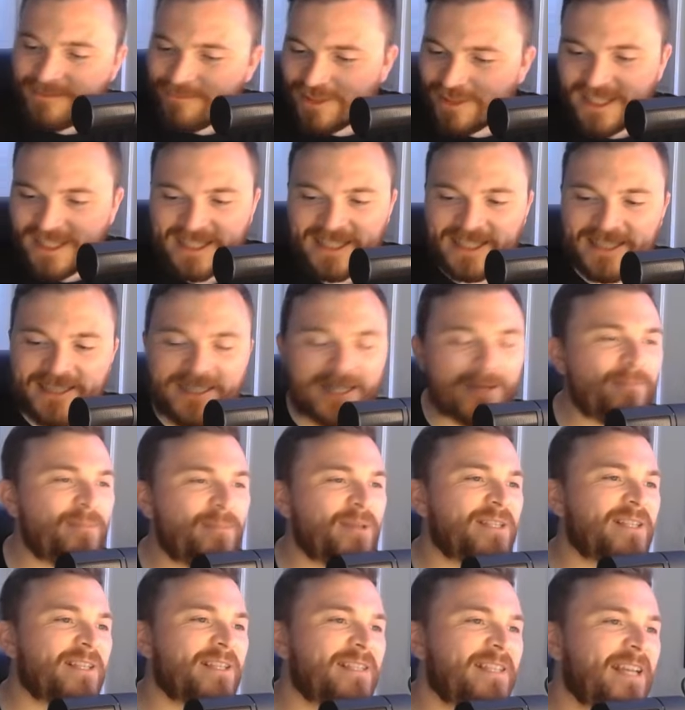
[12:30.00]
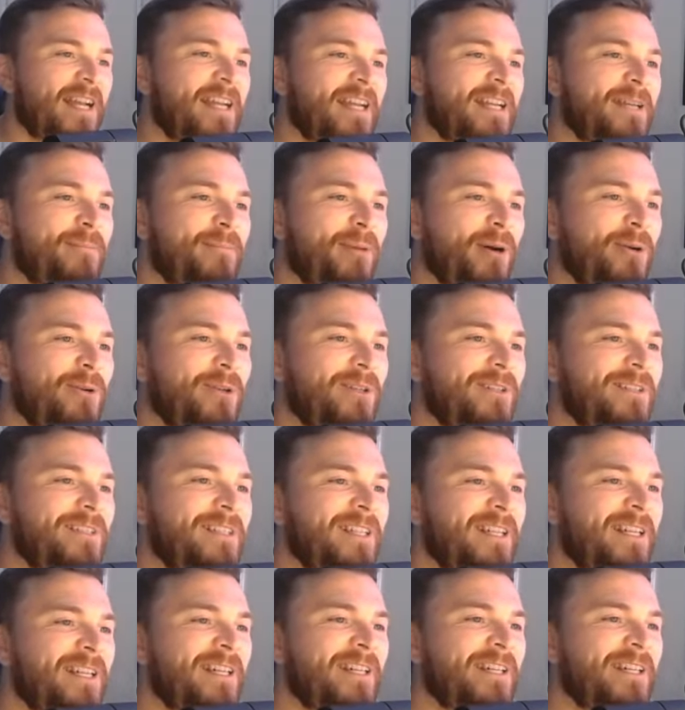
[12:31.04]
predicted numbers are saying that Poland
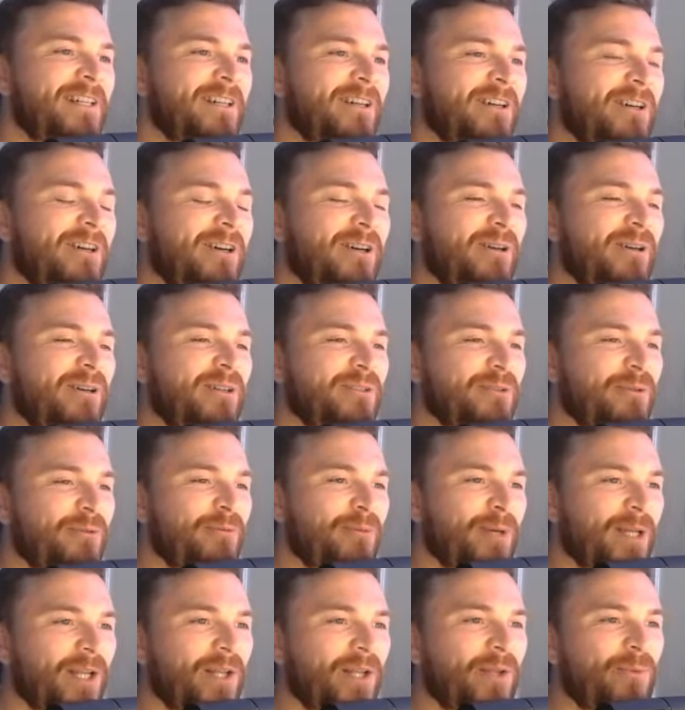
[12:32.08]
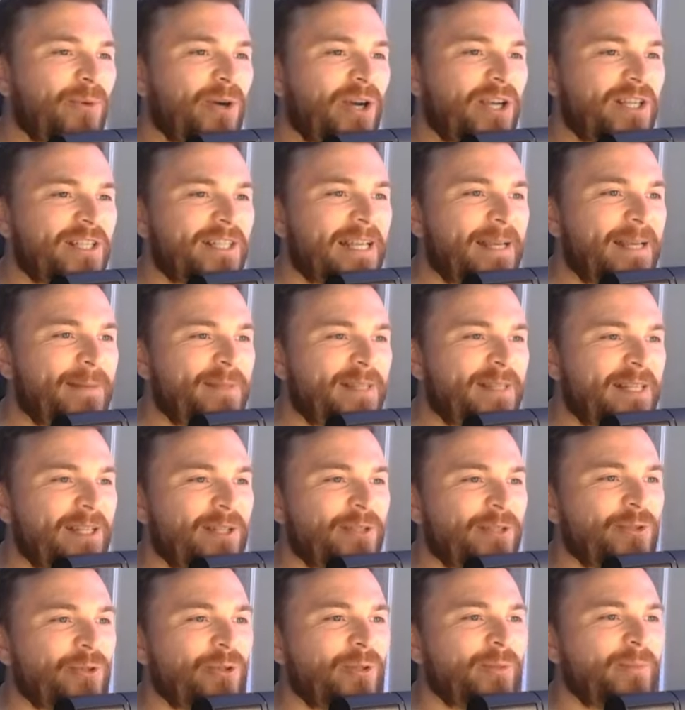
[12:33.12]
are sort of one of the worst teams in the
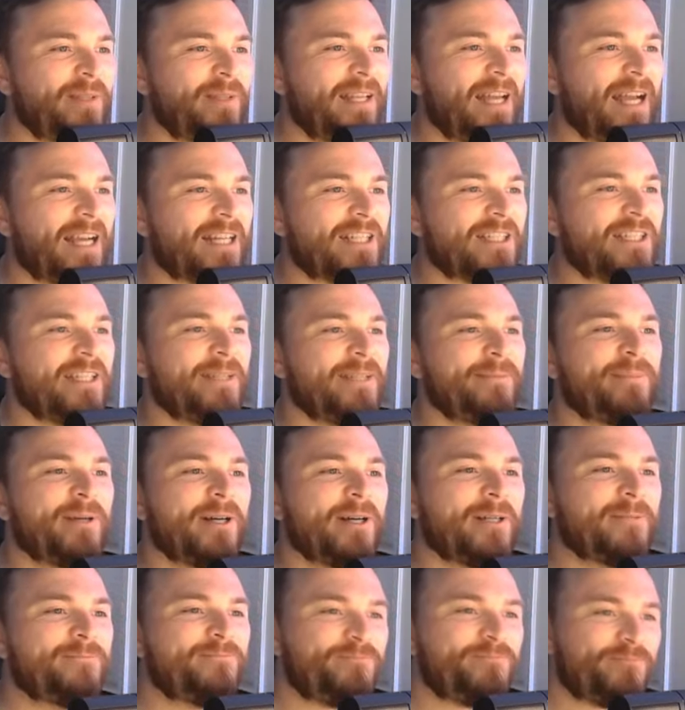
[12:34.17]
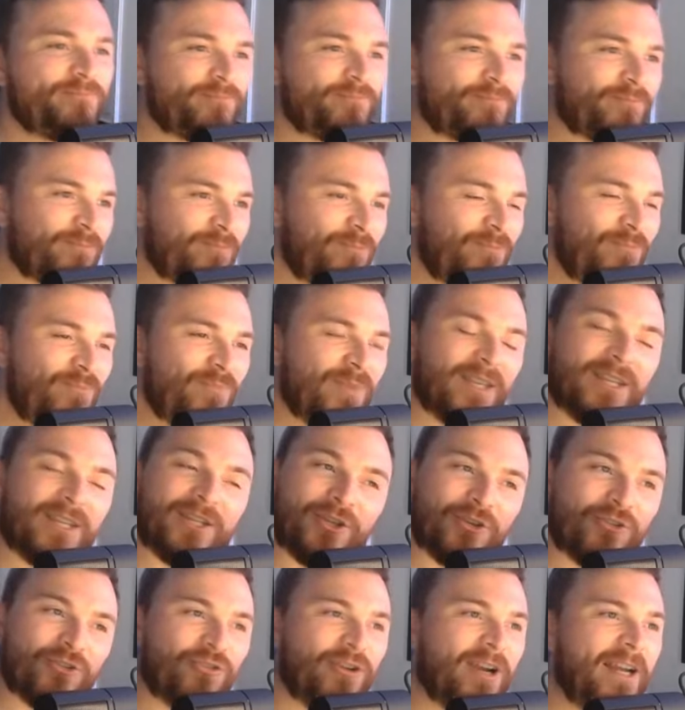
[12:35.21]
tournament, actually. But
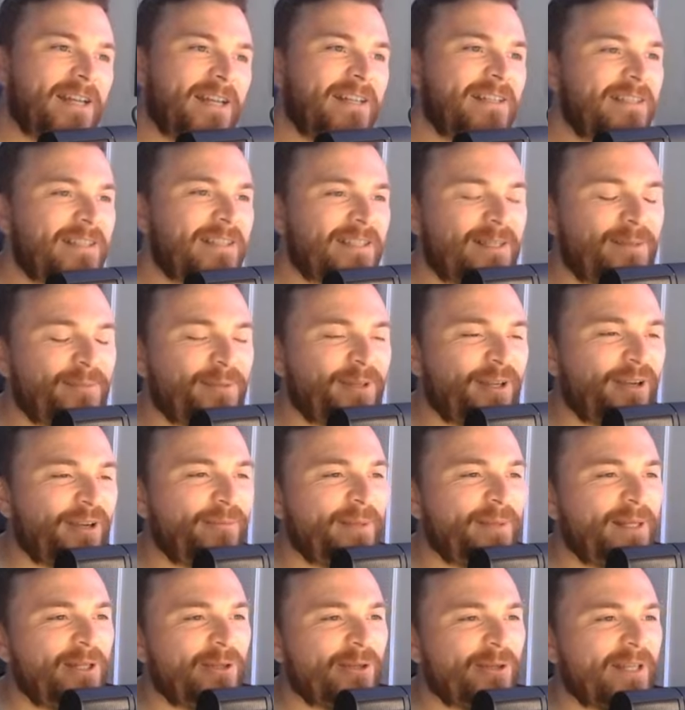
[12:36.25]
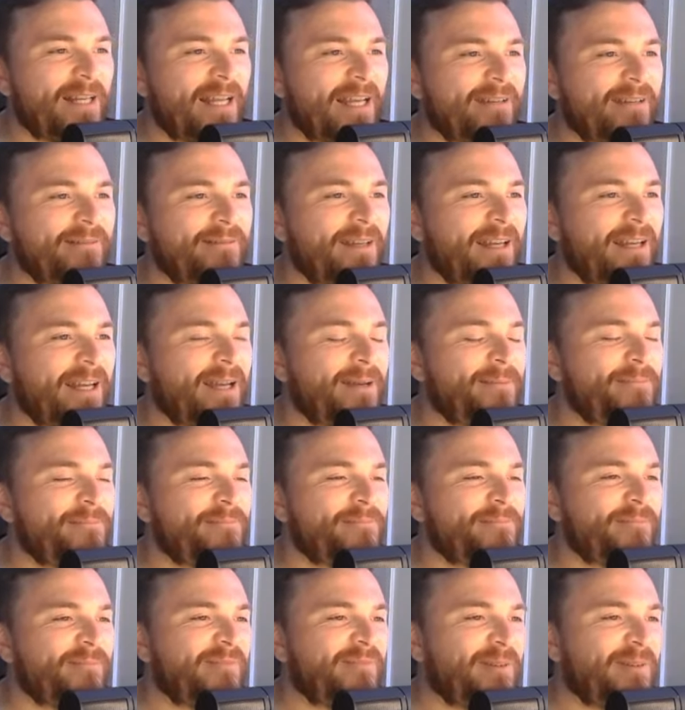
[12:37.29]
Ukraine, someone I've been looking at
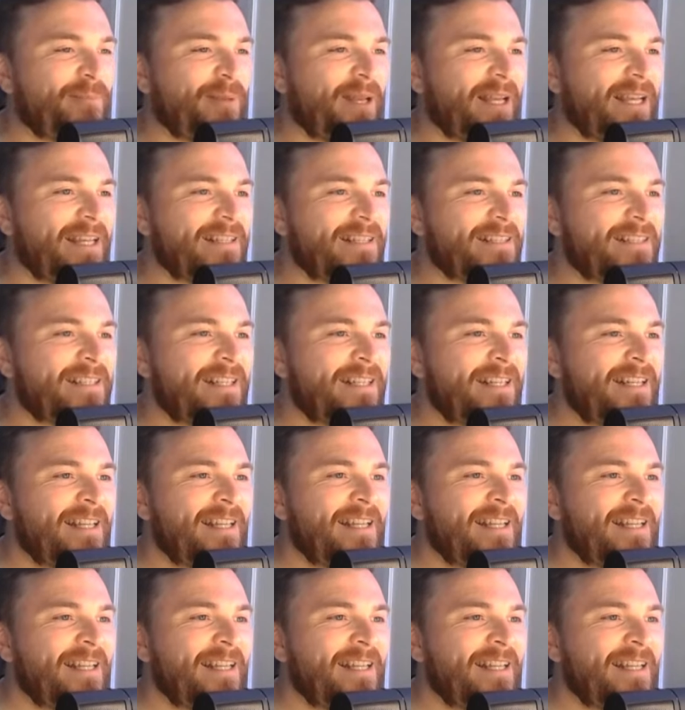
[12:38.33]
for players,